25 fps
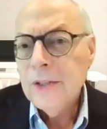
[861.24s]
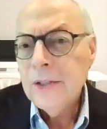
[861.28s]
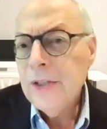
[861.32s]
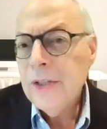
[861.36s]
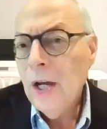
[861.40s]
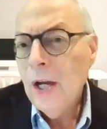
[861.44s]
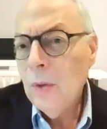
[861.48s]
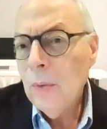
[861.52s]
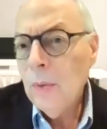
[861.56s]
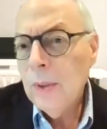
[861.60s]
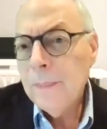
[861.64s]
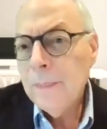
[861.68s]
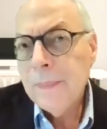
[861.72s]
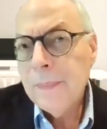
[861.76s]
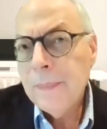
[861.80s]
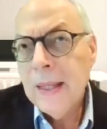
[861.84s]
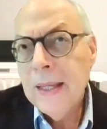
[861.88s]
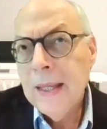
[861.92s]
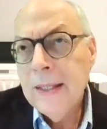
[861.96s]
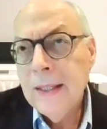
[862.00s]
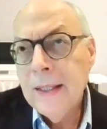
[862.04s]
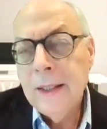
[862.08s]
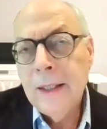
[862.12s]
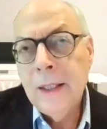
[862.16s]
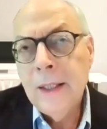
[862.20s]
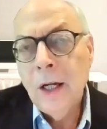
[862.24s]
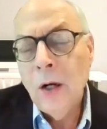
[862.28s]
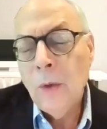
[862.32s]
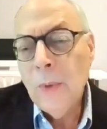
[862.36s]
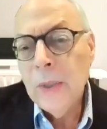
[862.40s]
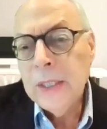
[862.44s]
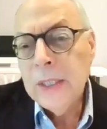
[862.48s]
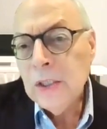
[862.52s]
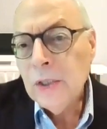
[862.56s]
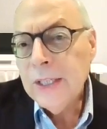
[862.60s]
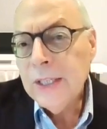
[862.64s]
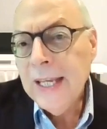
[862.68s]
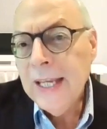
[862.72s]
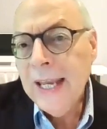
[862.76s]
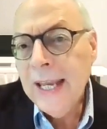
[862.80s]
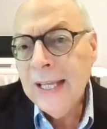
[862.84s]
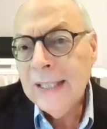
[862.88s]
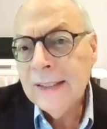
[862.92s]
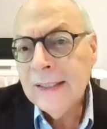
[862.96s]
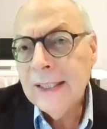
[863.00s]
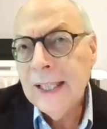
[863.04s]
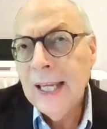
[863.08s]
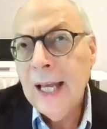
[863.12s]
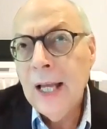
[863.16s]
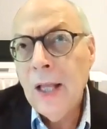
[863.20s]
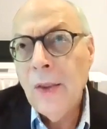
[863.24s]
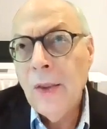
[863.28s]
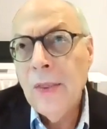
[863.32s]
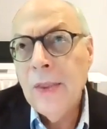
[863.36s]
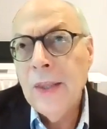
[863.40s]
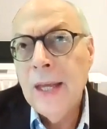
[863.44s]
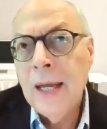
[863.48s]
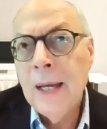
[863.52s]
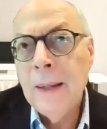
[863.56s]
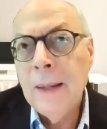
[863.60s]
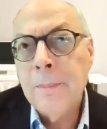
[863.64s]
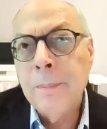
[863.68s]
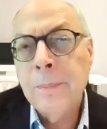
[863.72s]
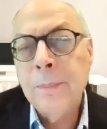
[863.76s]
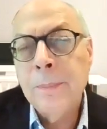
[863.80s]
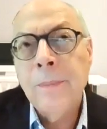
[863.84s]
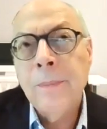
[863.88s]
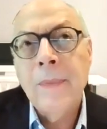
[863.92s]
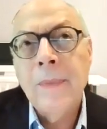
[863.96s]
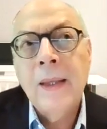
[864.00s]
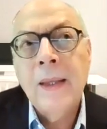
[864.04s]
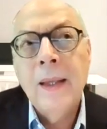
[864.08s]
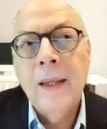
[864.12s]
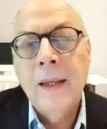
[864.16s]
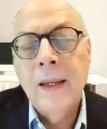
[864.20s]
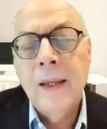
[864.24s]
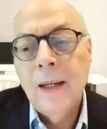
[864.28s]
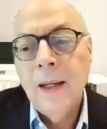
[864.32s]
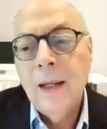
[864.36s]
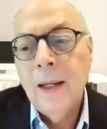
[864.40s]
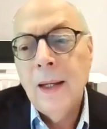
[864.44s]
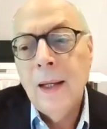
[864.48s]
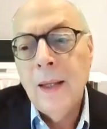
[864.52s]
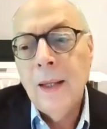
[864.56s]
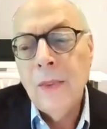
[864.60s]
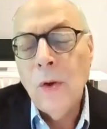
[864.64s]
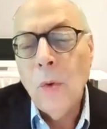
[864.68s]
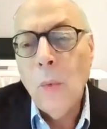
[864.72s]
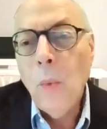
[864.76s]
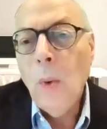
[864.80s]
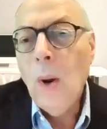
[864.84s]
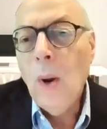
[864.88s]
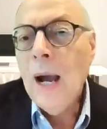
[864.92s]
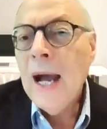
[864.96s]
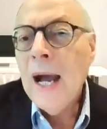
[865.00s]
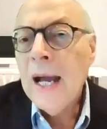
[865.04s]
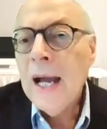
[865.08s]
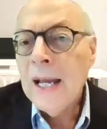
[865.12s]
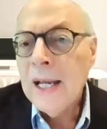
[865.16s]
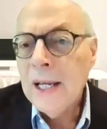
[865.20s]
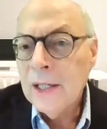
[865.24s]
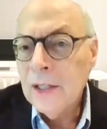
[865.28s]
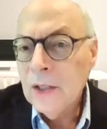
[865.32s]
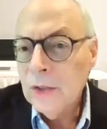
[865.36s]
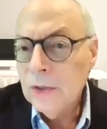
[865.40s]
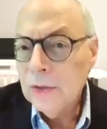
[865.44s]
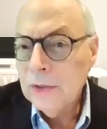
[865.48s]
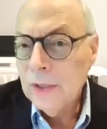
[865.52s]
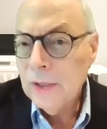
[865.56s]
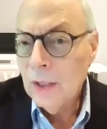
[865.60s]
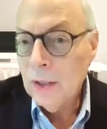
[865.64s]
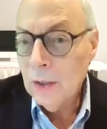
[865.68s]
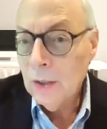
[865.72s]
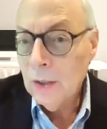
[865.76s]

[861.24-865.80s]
So, when you can't tell them the why, you